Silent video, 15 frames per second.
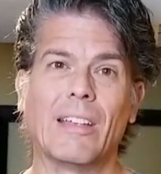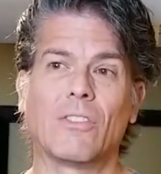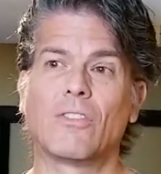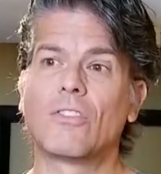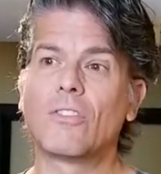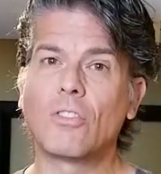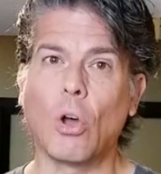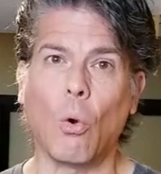
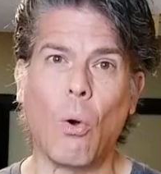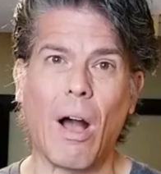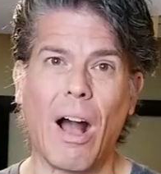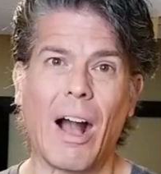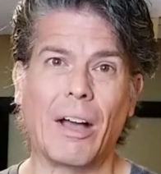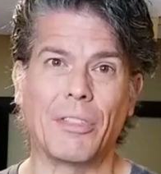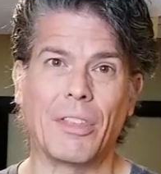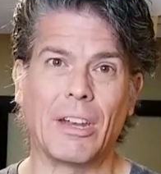so
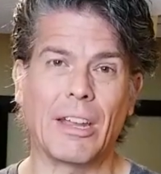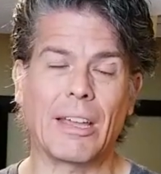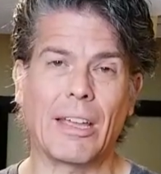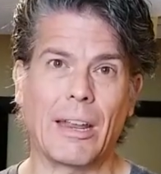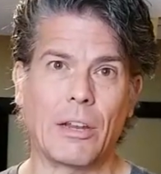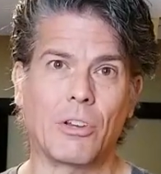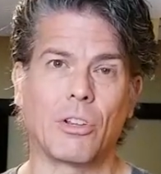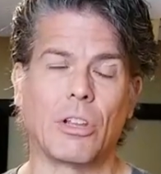hot that it can
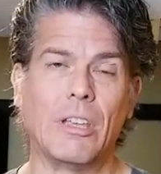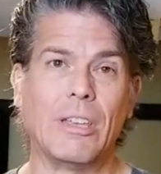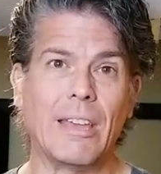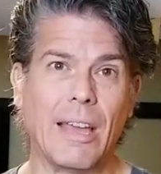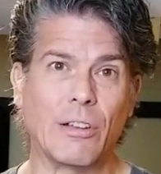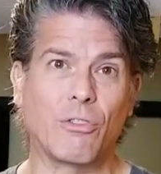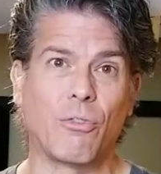actually catch